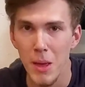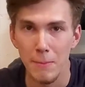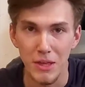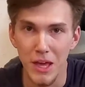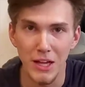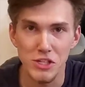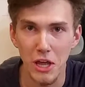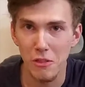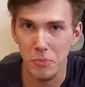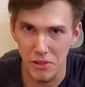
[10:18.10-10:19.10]

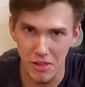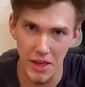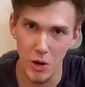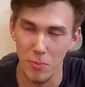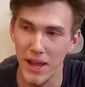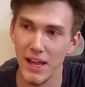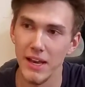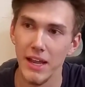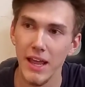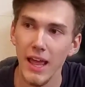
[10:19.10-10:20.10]
PHS Paseo Man.
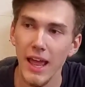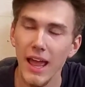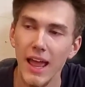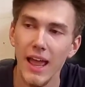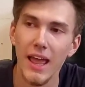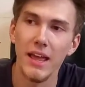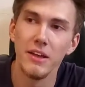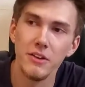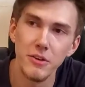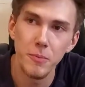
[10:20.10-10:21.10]

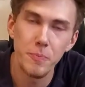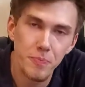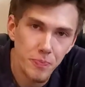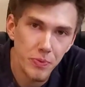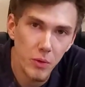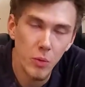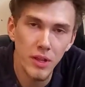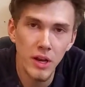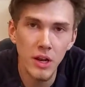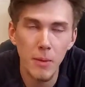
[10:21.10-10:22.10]
And what
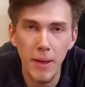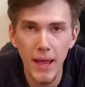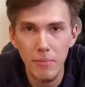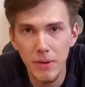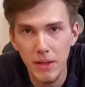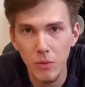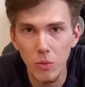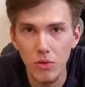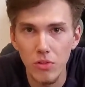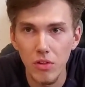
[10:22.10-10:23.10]
ended up happening
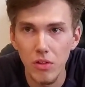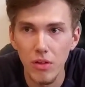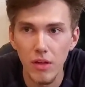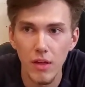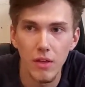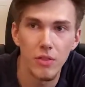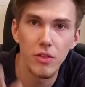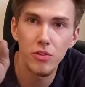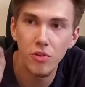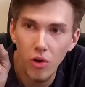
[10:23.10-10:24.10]
was
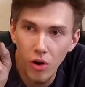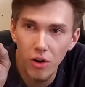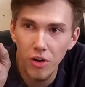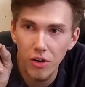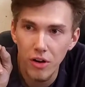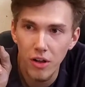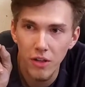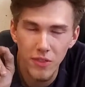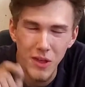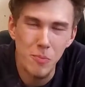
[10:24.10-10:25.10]
this car, I
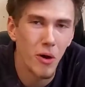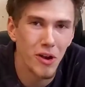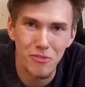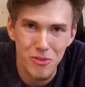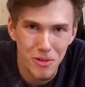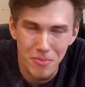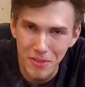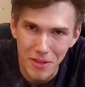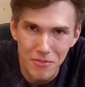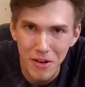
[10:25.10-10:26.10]
think he bought it for something
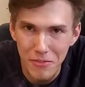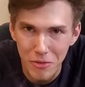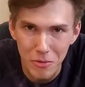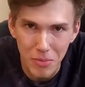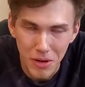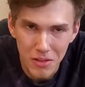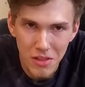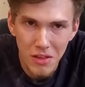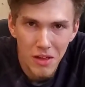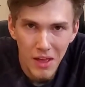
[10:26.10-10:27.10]
like 500 bucks.
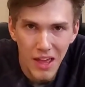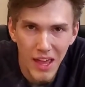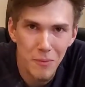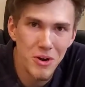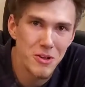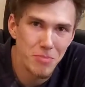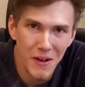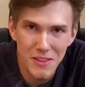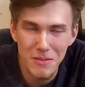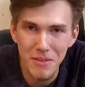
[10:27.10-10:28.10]
And when you buy
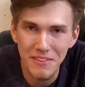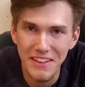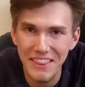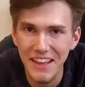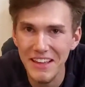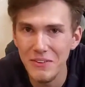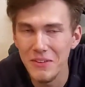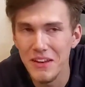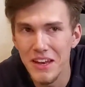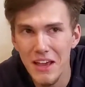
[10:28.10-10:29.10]
something like that,
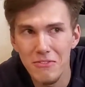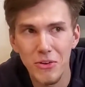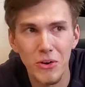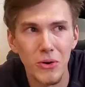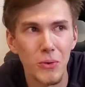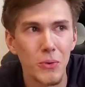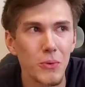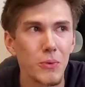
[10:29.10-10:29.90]
you never